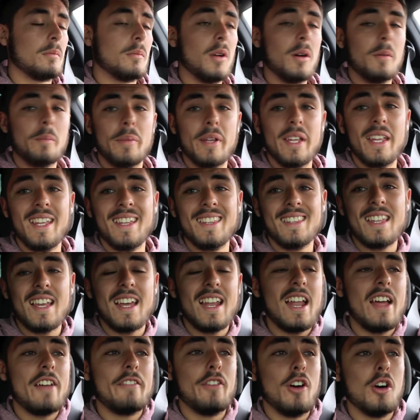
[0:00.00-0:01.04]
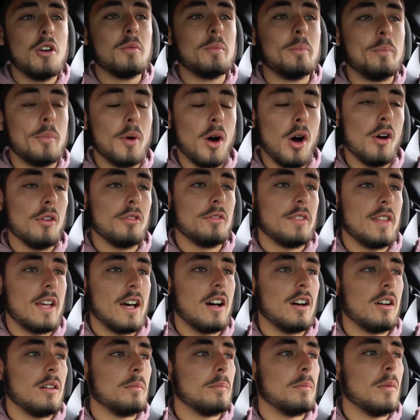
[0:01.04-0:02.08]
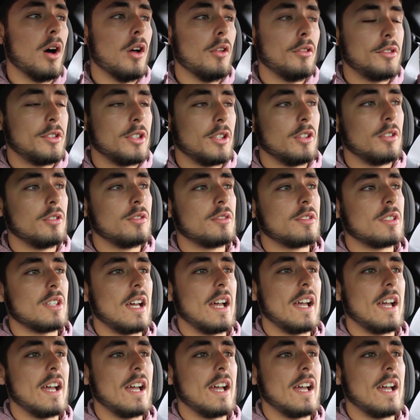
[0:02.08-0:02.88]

But being that I've owned both now, both tunes,